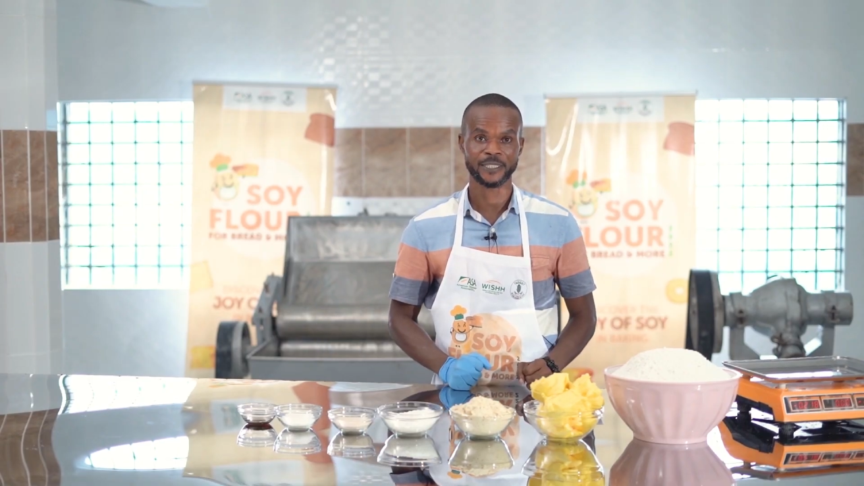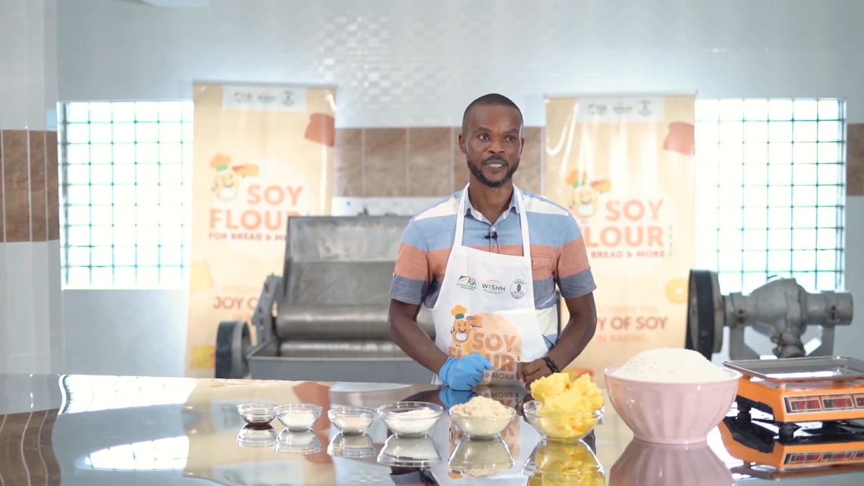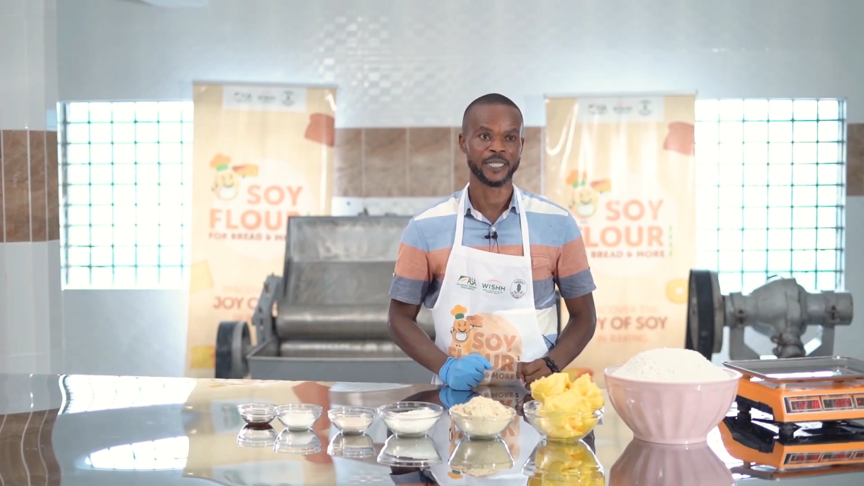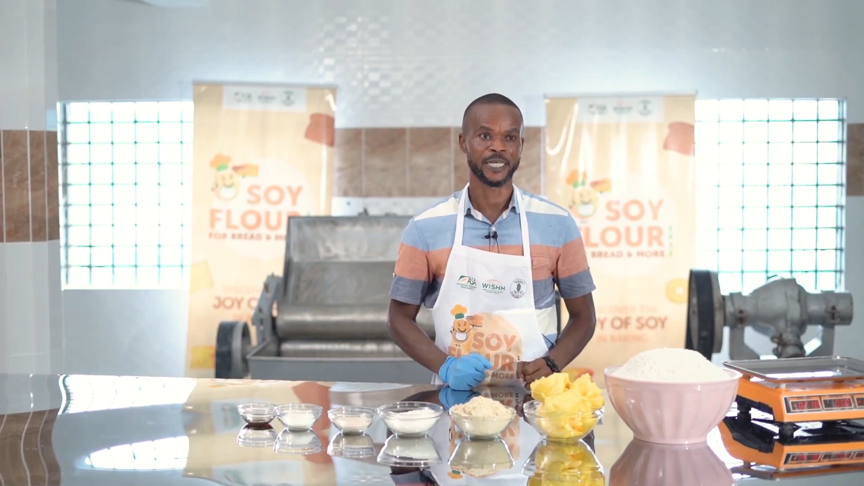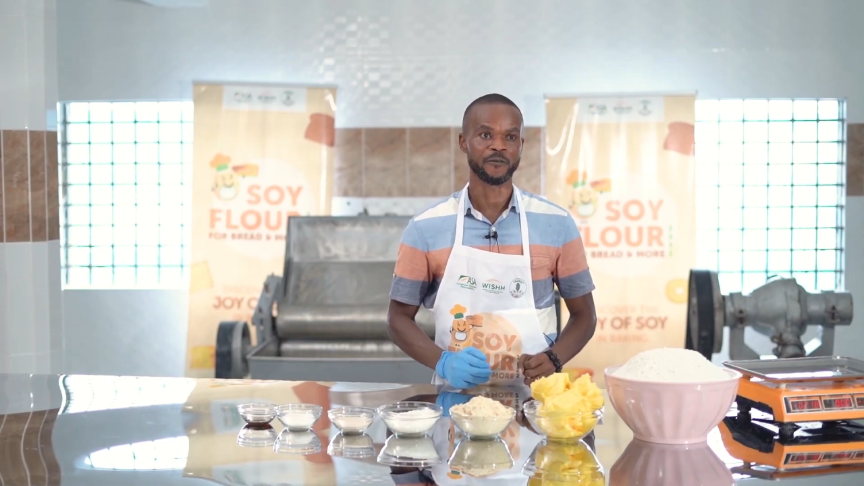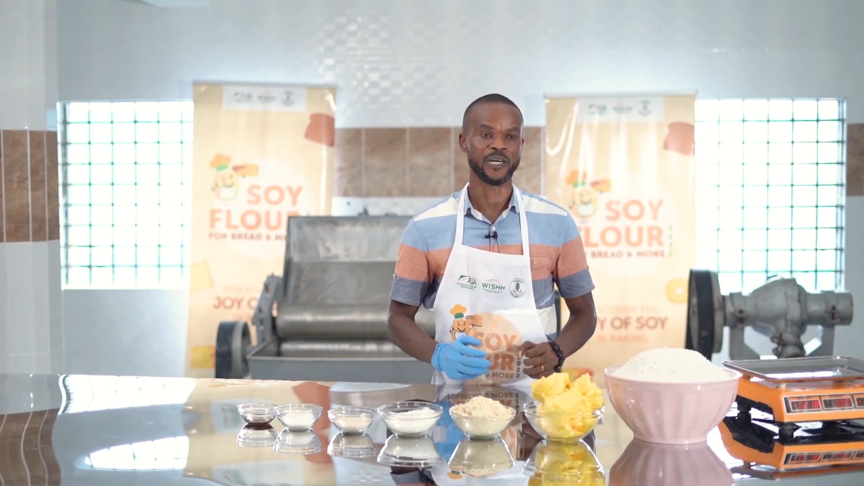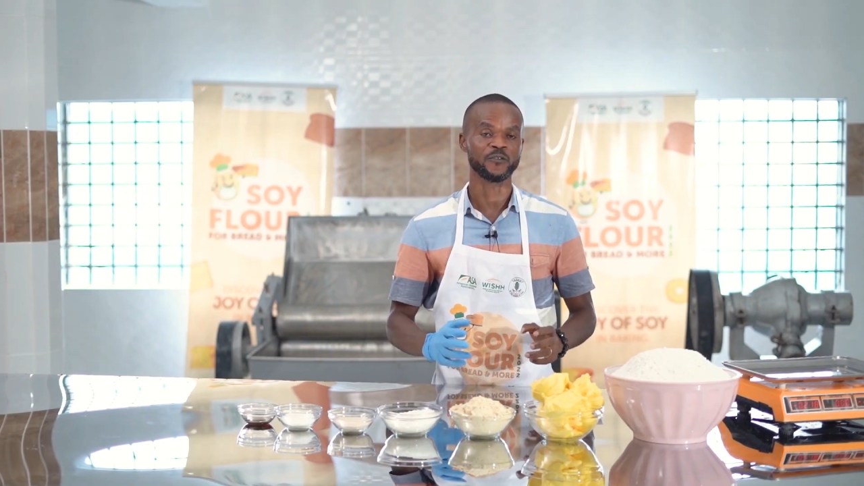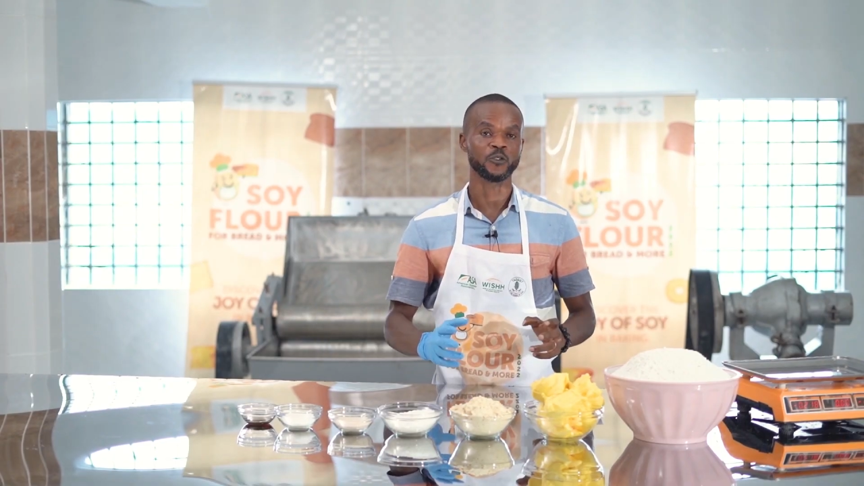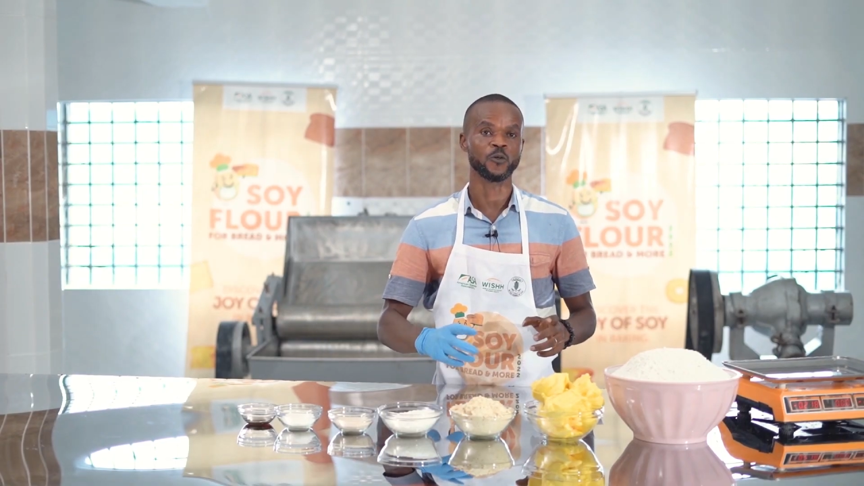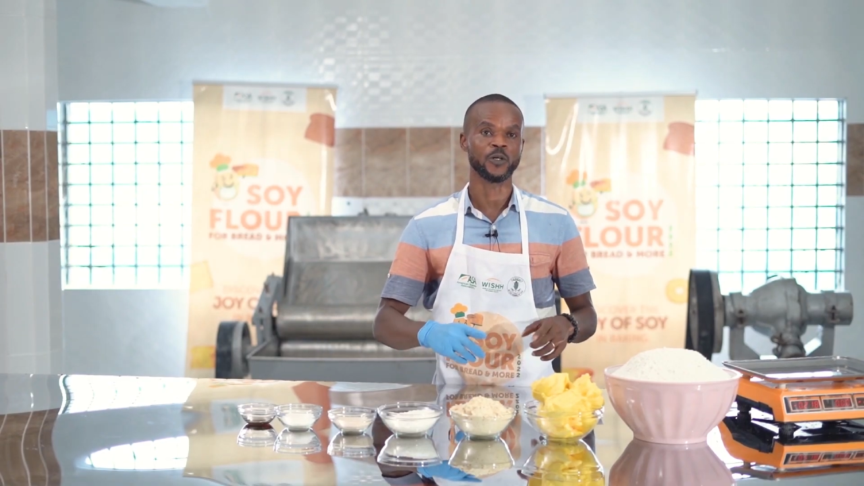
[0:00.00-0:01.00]
then you have
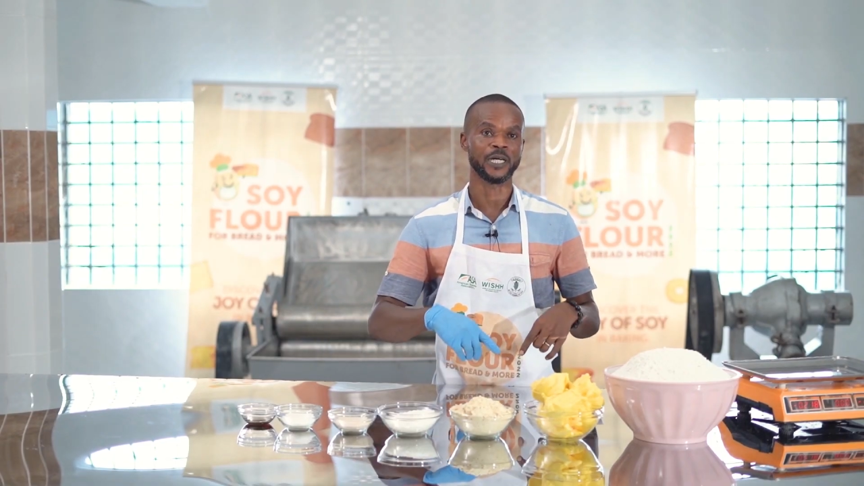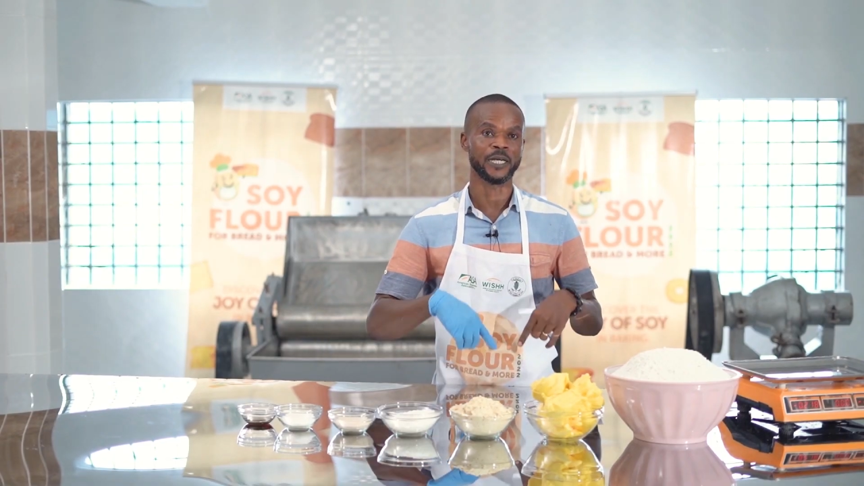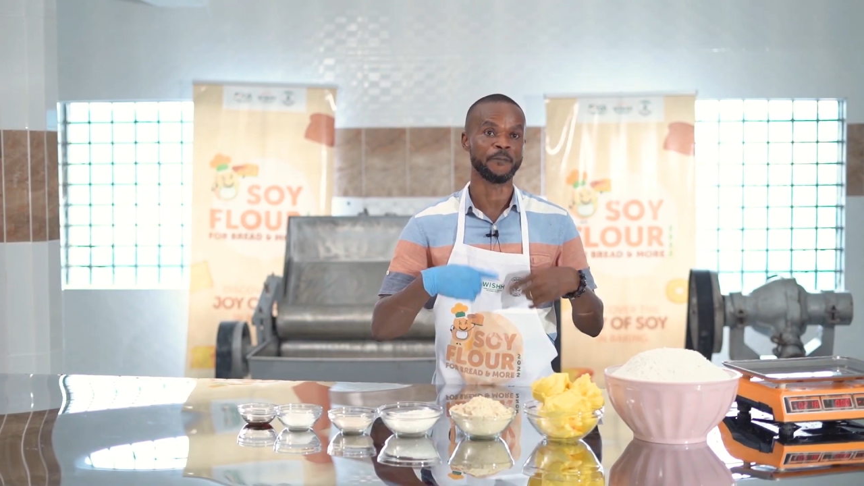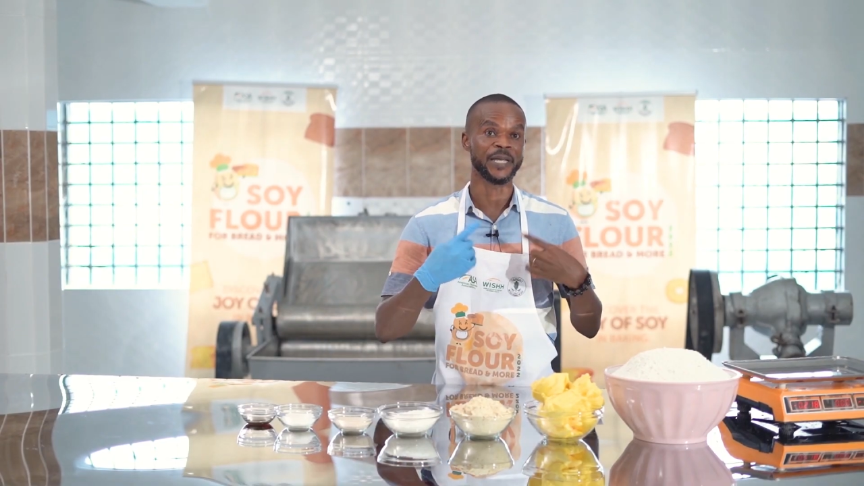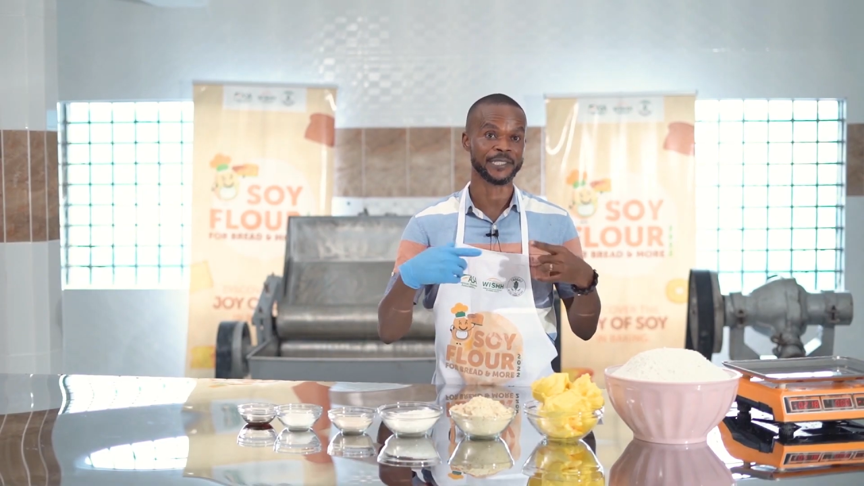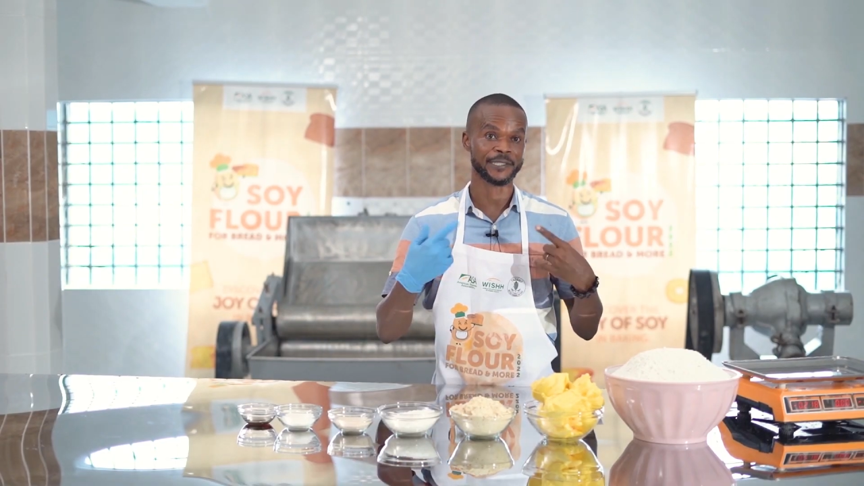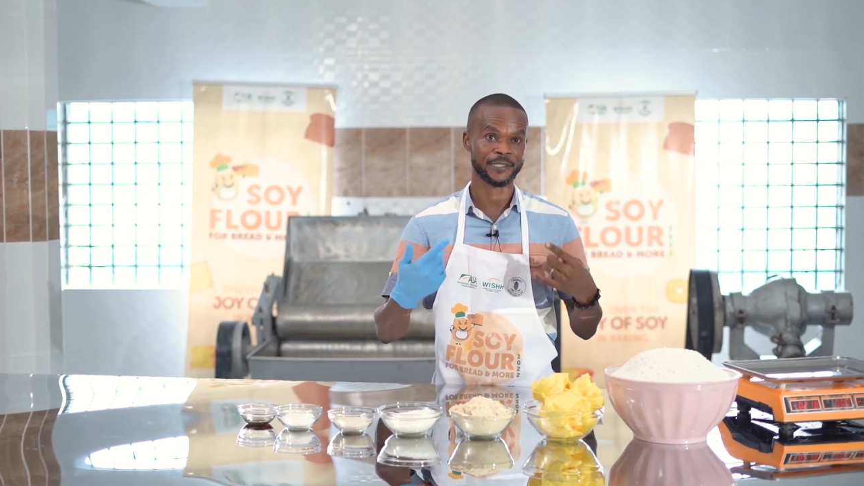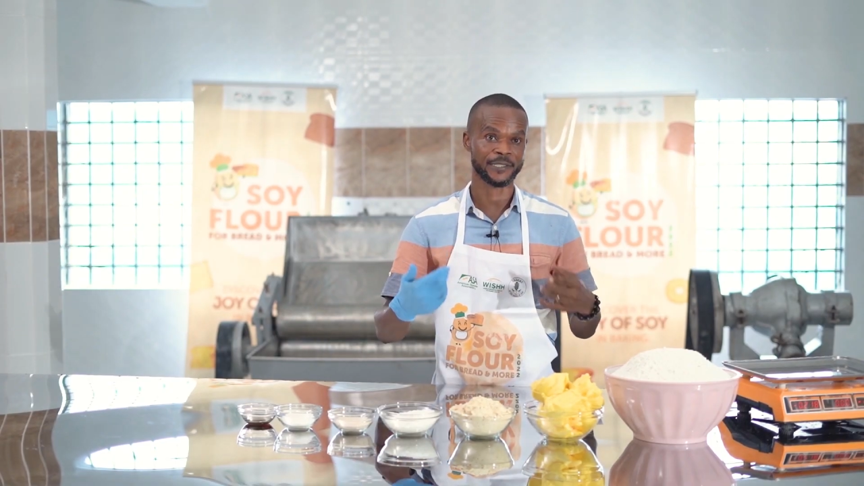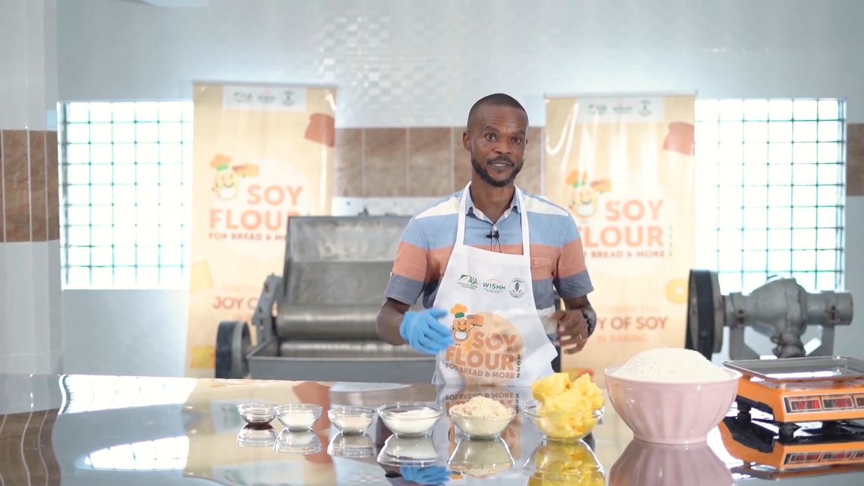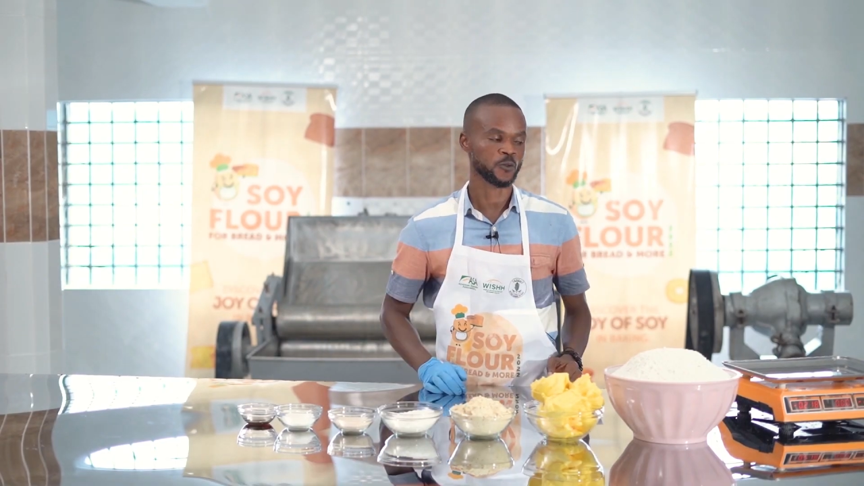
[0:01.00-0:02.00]
to go and mix.
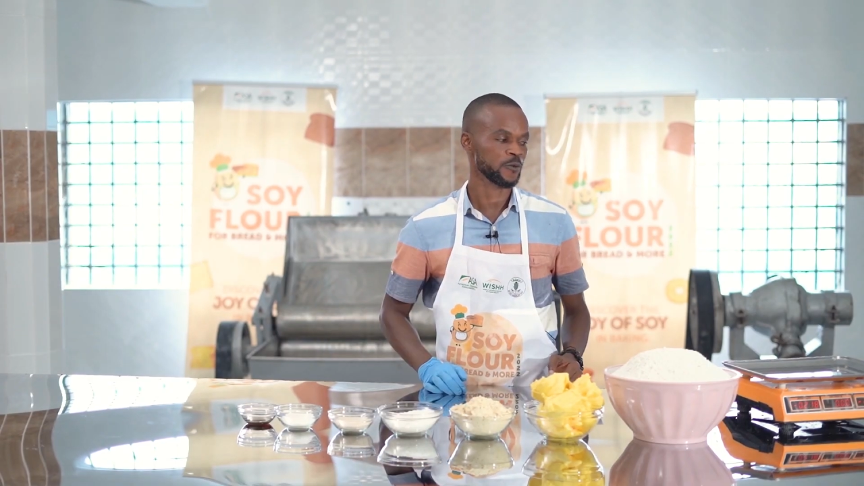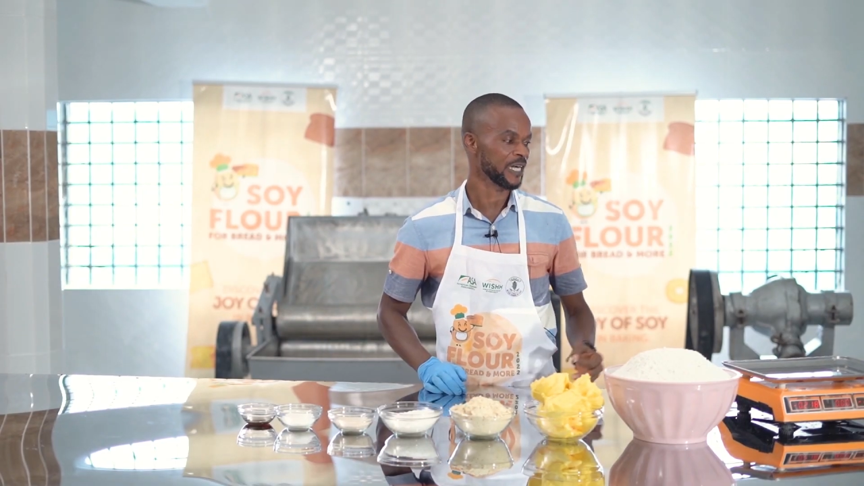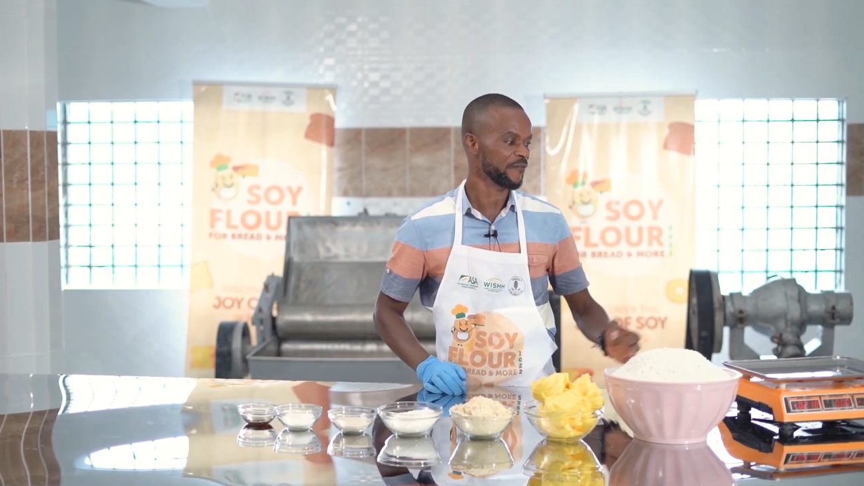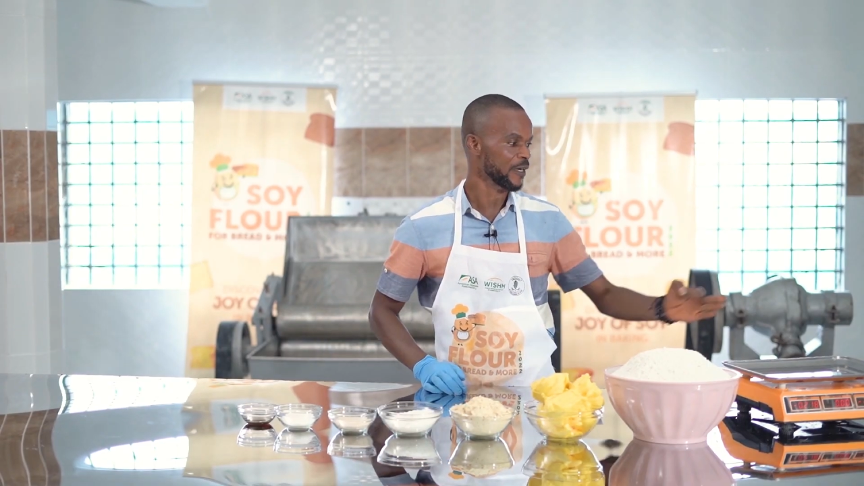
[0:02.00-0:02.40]
So we have